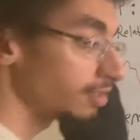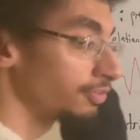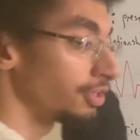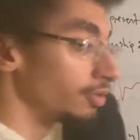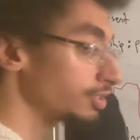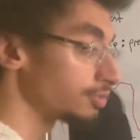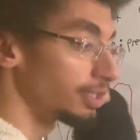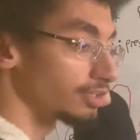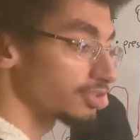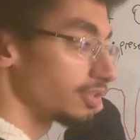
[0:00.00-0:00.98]
of the
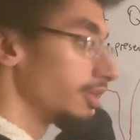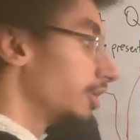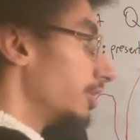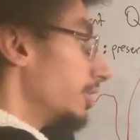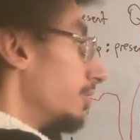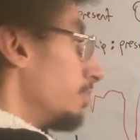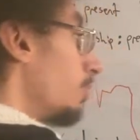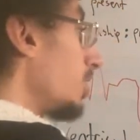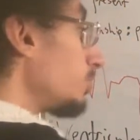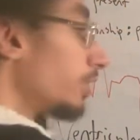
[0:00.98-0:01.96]
arrhythmias.
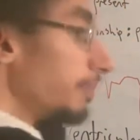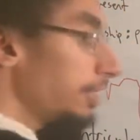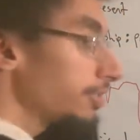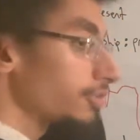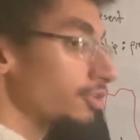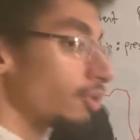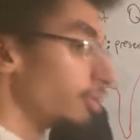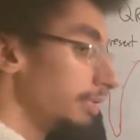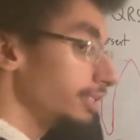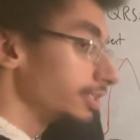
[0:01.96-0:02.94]
What remains is the
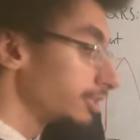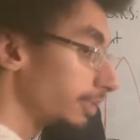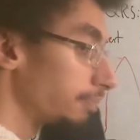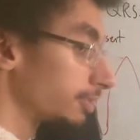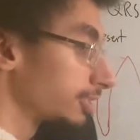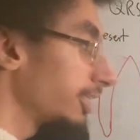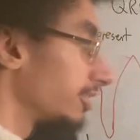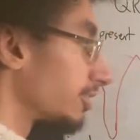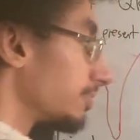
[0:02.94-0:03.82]
remaining 10%.